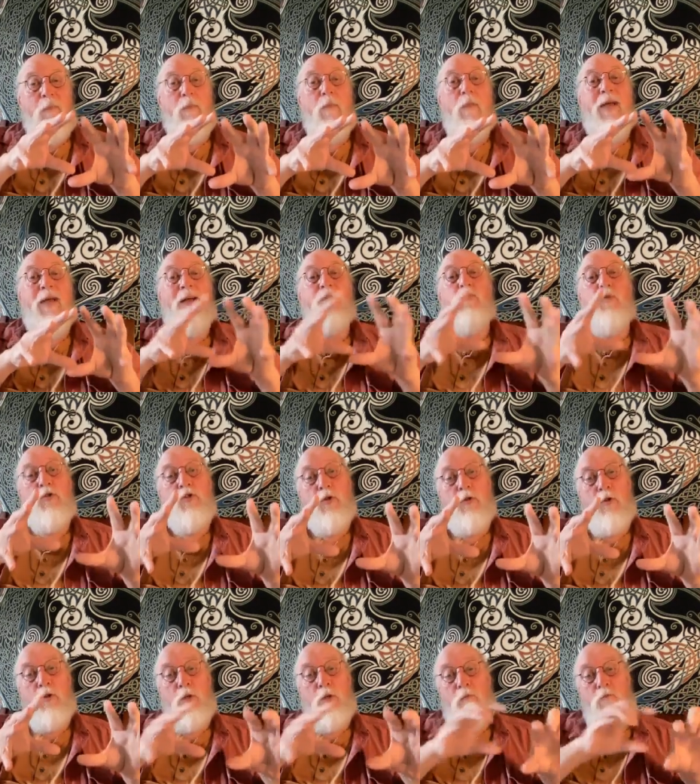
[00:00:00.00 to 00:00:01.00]
that's what you're
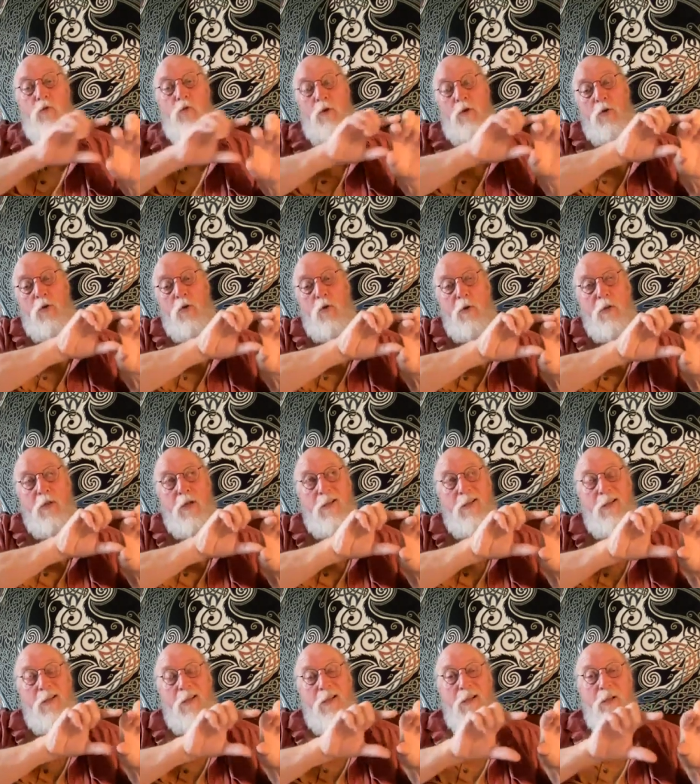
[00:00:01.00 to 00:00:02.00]
looking for. You're going down
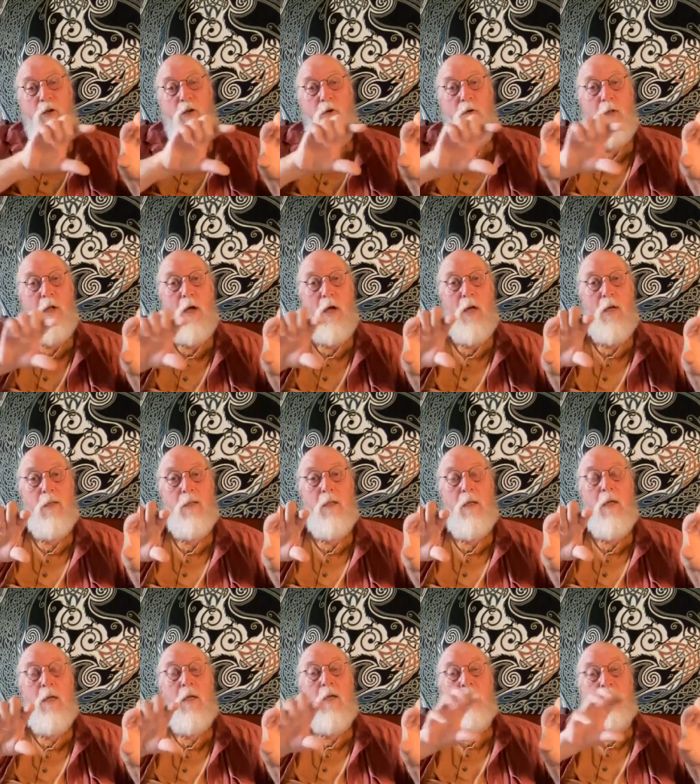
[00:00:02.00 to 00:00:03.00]
a linear line
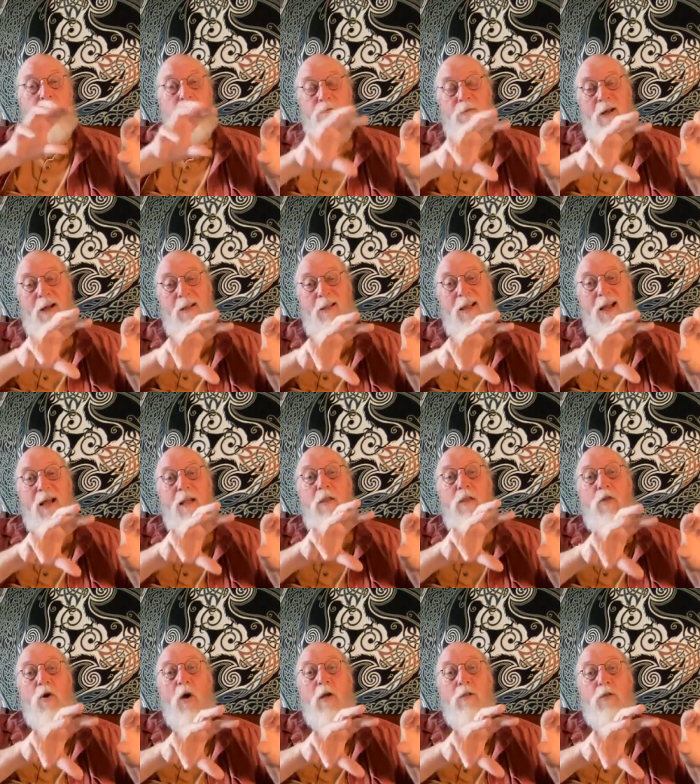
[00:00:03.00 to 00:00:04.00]
to find that
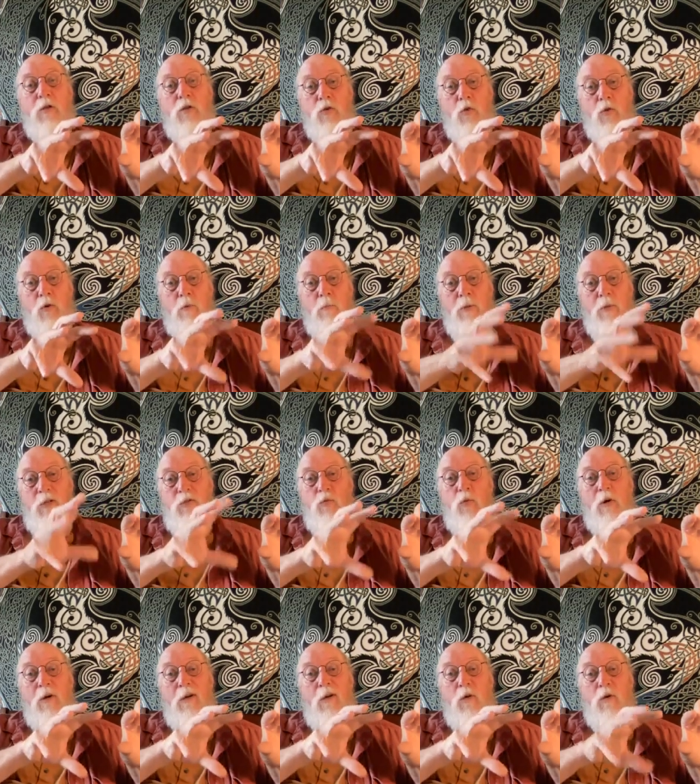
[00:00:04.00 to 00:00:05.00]
thought disorder piece
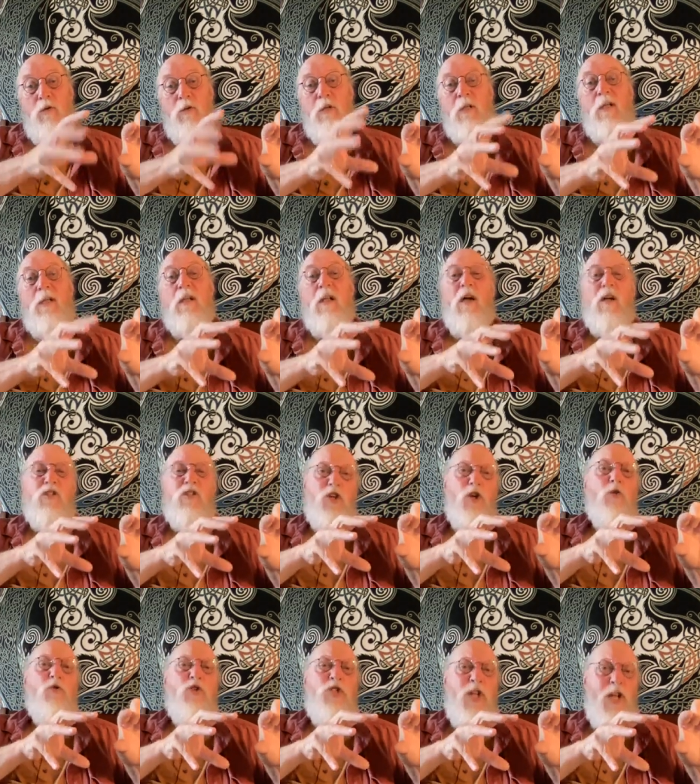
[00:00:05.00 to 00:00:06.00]
where it goes a little
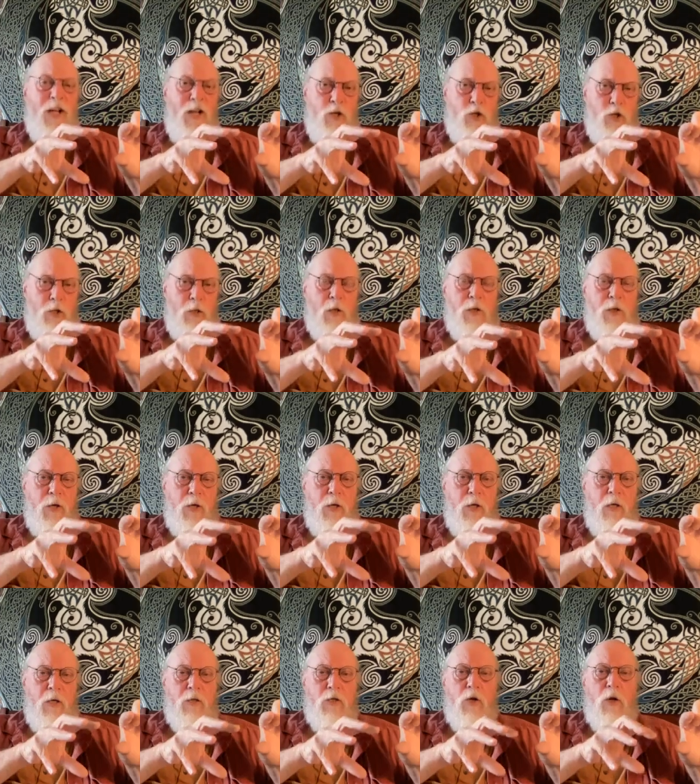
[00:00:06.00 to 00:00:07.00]
associational
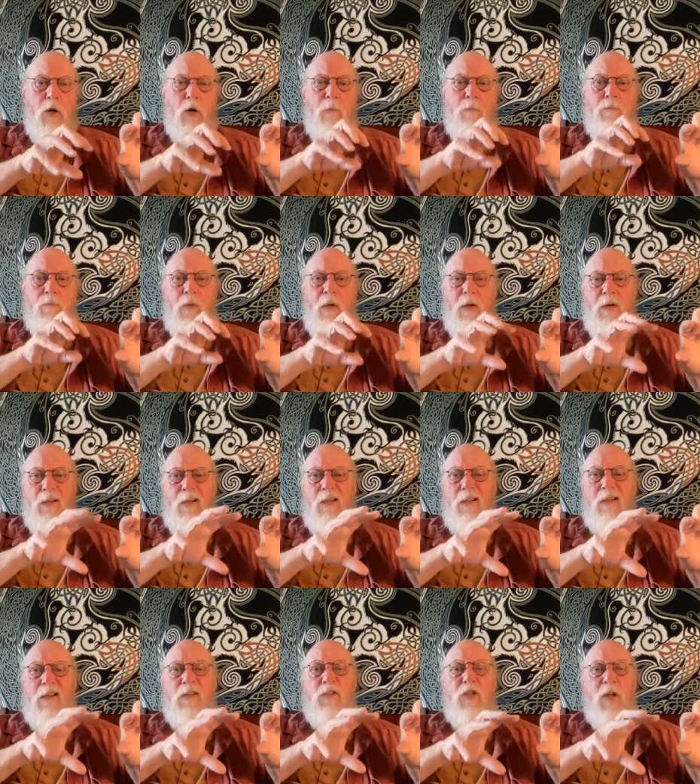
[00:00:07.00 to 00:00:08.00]
thinking, it's called, a
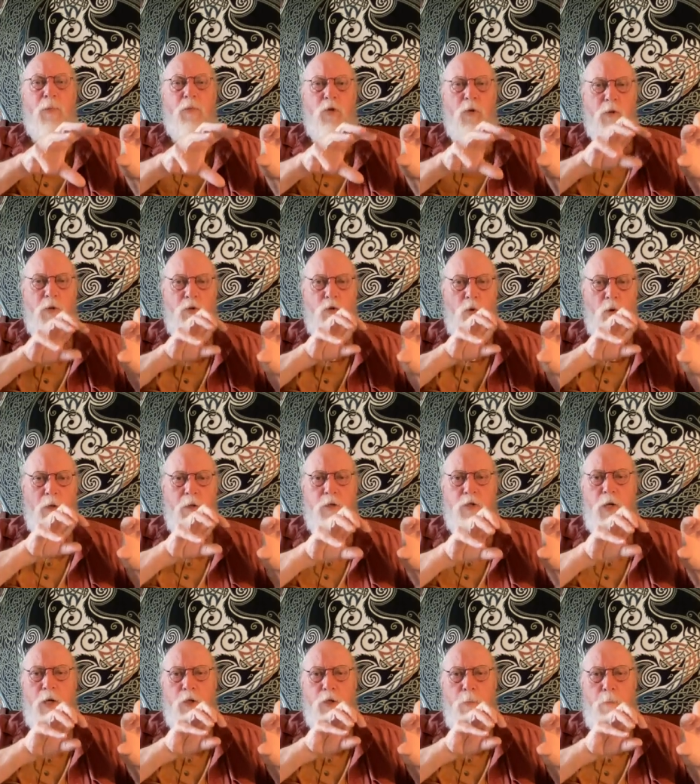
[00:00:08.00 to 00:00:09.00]
little conceptual
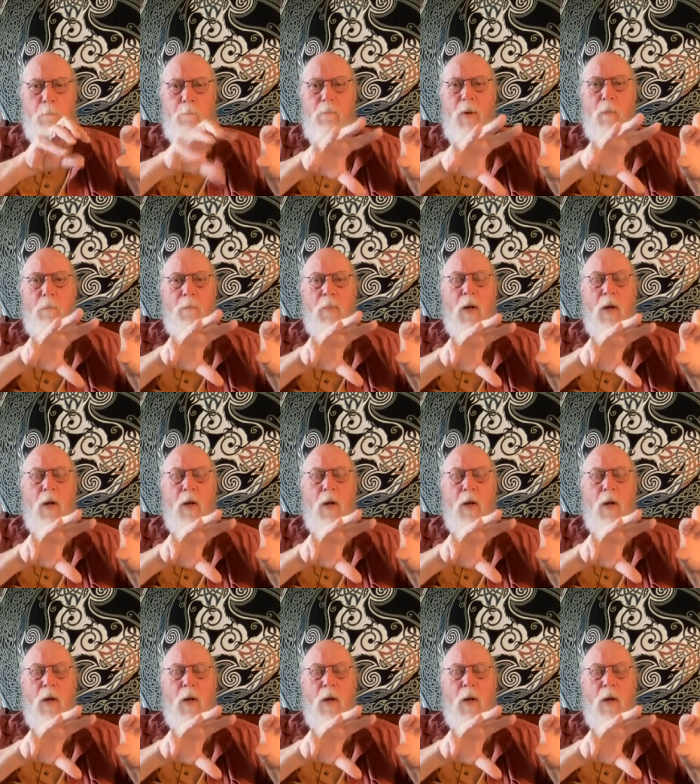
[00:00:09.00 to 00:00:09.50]
disorganization. Boop.